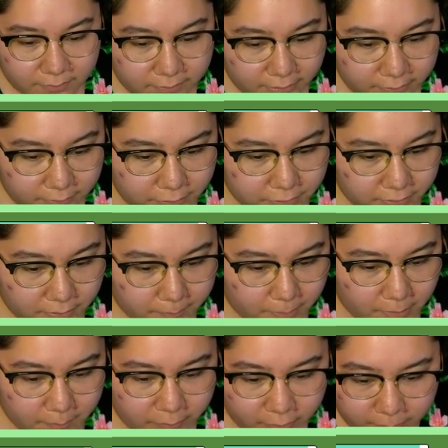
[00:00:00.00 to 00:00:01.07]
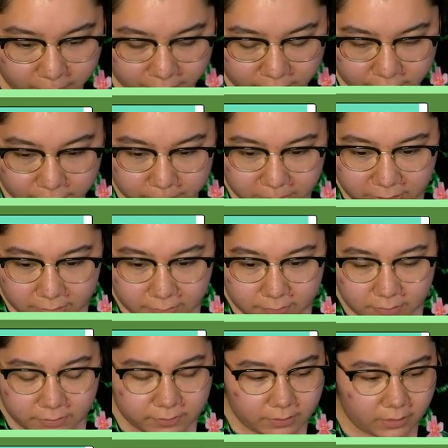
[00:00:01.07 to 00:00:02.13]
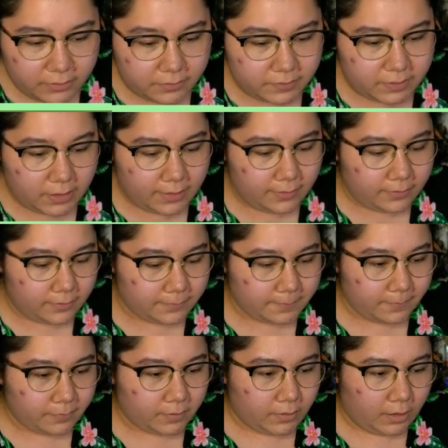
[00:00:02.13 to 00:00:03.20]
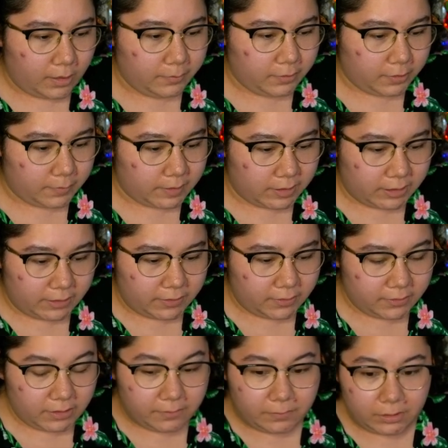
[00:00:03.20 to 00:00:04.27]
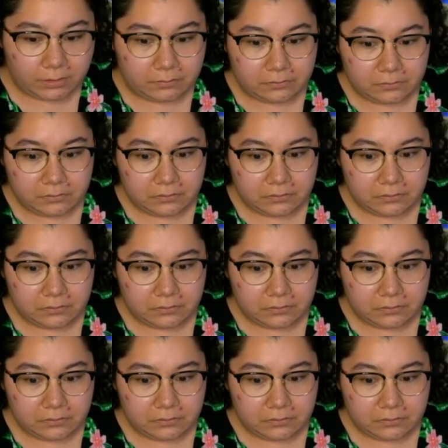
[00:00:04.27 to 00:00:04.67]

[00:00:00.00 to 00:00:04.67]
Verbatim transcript: It's like the string of popcorn, but it's just beads. I saw those at Hobby Lobby, and I thought they were